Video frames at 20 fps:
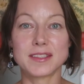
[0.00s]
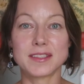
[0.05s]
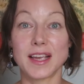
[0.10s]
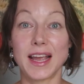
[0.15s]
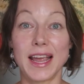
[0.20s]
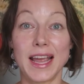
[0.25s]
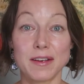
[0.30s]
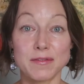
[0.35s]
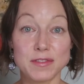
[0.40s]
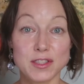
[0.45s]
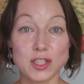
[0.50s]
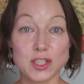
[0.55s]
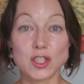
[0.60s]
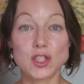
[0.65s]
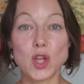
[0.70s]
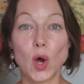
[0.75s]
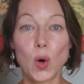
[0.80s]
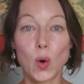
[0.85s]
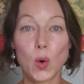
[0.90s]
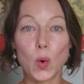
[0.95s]
this. I have
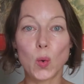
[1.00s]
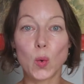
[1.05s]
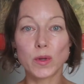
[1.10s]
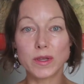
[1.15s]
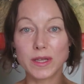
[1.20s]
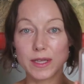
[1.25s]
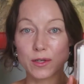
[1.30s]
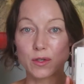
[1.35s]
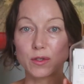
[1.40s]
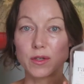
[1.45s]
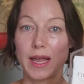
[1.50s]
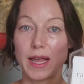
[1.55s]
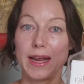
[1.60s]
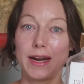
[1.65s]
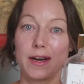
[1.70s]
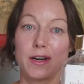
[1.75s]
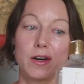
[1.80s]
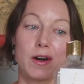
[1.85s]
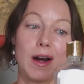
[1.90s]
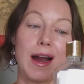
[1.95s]
so little
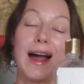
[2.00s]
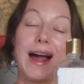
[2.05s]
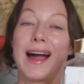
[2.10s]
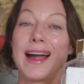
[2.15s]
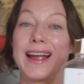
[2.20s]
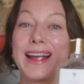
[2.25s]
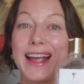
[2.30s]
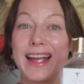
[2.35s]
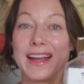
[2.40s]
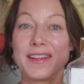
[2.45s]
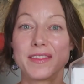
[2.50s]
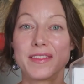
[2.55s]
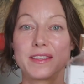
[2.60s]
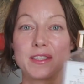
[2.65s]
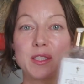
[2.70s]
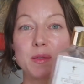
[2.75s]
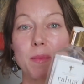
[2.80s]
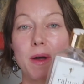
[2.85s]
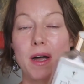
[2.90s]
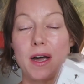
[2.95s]
hair. I had
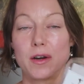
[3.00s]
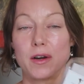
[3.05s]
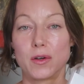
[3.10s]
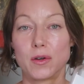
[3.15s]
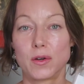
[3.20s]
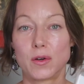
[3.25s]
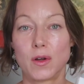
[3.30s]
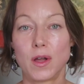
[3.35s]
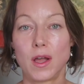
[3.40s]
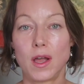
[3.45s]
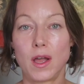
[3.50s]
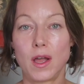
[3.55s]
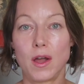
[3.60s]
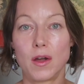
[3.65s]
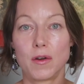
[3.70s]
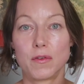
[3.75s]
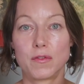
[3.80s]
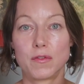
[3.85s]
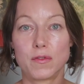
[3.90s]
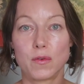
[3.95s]
this bottle
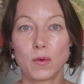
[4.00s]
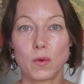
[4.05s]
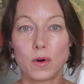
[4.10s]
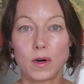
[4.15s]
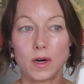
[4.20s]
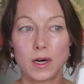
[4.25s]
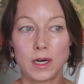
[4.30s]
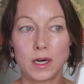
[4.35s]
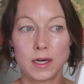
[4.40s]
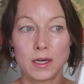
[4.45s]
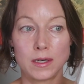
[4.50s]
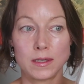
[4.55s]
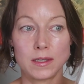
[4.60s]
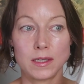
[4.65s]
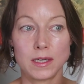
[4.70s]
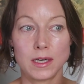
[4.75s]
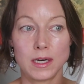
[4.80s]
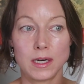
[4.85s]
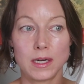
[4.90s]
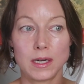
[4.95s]

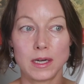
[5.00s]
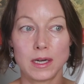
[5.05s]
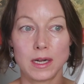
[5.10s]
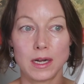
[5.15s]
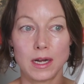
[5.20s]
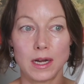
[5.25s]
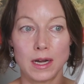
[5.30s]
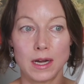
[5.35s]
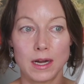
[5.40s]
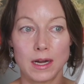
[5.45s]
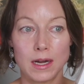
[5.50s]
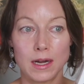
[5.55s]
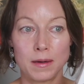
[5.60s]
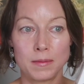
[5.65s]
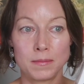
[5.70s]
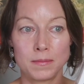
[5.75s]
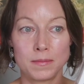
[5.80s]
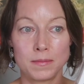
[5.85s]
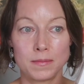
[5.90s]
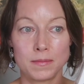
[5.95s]
for
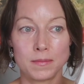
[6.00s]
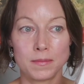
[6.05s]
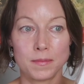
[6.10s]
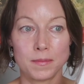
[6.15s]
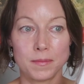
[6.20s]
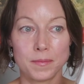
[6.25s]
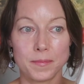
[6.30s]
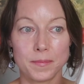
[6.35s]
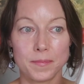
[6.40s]
2